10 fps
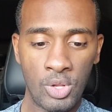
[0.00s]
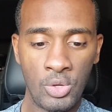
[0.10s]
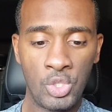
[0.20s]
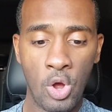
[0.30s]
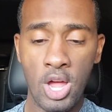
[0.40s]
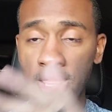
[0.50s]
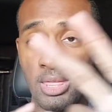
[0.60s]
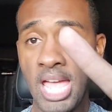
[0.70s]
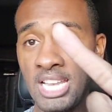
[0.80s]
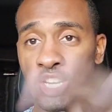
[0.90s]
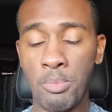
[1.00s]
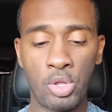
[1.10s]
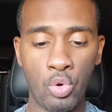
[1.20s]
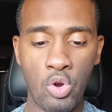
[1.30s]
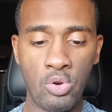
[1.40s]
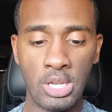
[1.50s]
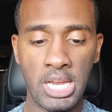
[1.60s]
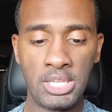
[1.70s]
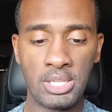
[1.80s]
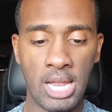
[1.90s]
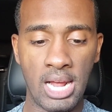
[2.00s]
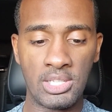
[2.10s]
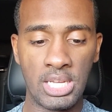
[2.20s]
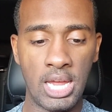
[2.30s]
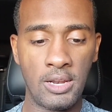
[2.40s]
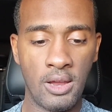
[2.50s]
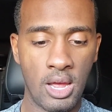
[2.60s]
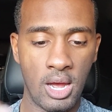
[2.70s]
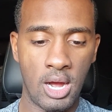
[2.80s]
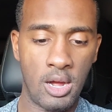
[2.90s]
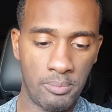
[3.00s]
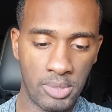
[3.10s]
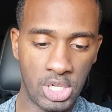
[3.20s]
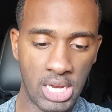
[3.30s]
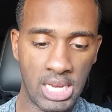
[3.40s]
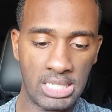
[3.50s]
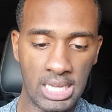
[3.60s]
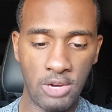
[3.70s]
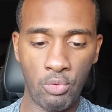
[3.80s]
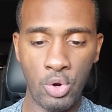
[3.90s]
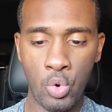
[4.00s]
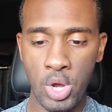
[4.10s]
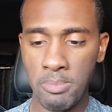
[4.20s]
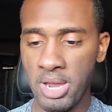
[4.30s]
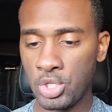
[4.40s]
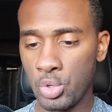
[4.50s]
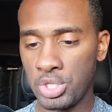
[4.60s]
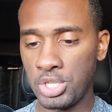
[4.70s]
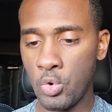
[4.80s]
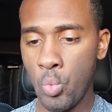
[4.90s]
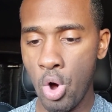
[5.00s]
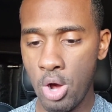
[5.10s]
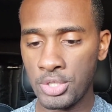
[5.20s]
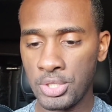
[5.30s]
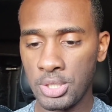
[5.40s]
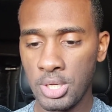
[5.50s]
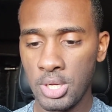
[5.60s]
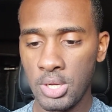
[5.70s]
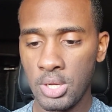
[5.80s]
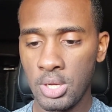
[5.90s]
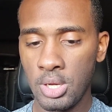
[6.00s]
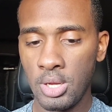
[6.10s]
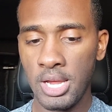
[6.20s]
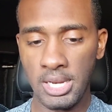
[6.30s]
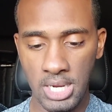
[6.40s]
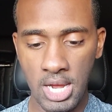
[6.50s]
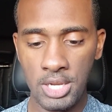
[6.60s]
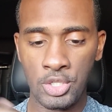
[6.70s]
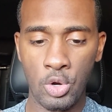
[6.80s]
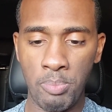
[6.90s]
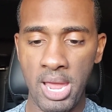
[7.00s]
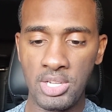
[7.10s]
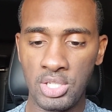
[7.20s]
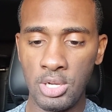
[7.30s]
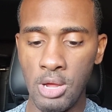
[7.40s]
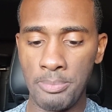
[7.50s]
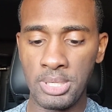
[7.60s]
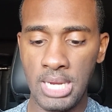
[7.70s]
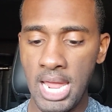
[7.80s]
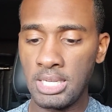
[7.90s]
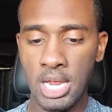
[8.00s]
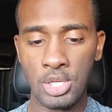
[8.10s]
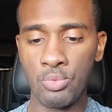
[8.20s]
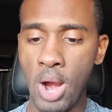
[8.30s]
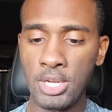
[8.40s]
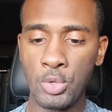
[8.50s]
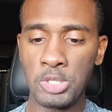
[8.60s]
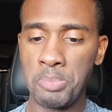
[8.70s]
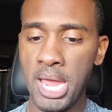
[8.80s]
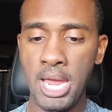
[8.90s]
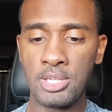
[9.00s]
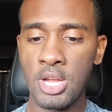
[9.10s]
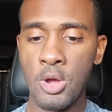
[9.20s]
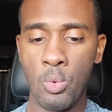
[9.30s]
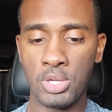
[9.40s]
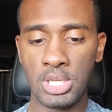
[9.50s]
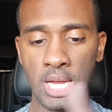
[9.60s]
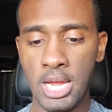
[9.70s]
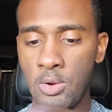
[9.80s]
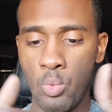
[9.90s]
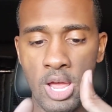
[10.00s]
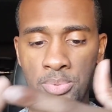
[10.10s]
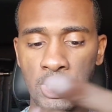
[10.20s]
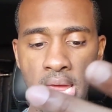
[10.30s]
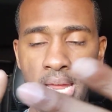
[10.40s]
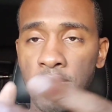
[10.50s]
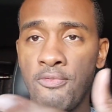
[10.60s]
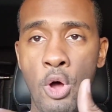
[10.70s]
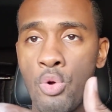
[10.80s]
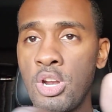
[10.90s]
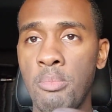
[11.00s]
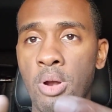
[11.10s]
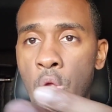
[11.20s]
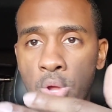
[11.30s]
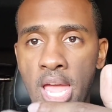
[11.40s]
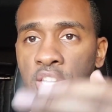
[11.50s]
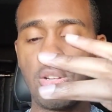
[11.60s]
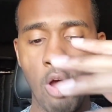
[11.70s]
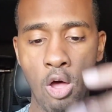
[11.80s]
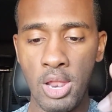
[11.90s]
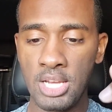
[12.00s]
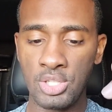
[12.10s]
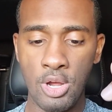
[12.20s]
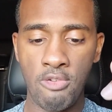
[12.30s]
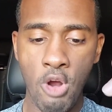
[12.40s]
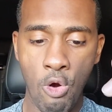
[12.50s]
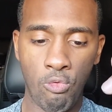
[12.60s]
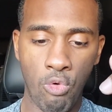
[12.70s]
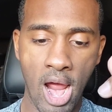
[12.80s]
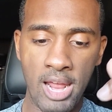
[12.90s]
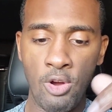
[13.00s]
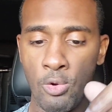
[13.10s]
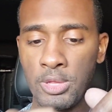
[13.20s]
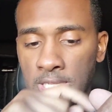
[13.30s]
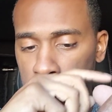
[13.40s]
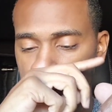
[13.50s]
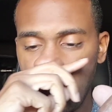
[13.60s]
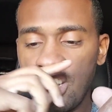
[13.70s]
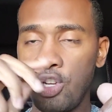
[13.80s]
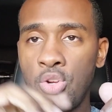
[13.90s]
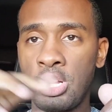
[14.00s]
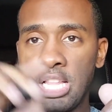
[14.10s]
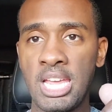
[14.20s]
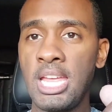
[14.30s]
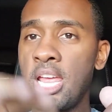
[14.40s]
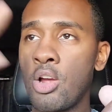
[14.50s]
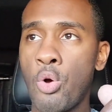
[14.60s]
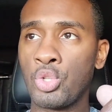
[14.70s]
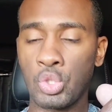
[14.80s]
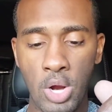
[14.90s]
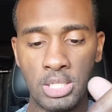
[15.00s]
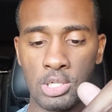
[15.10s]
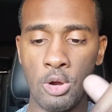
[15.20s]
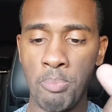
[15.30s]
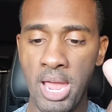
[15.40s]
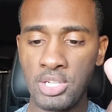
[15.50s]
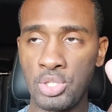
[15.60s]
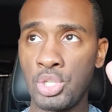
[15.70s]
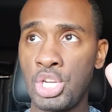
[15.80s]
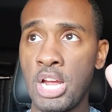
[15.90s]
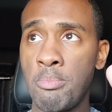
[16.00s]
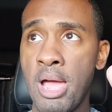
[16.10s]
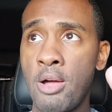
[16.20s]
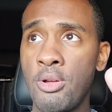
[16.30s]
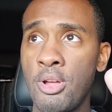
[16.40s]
So that's #3 on the list. Like I said, check his link real quick. Make sure it still works. It does, so the page is still up to date. Takes you right to his page. Once again, website, phone number, location, all that stuff right here on this list, and you can click it and go straight to their pages and check them out.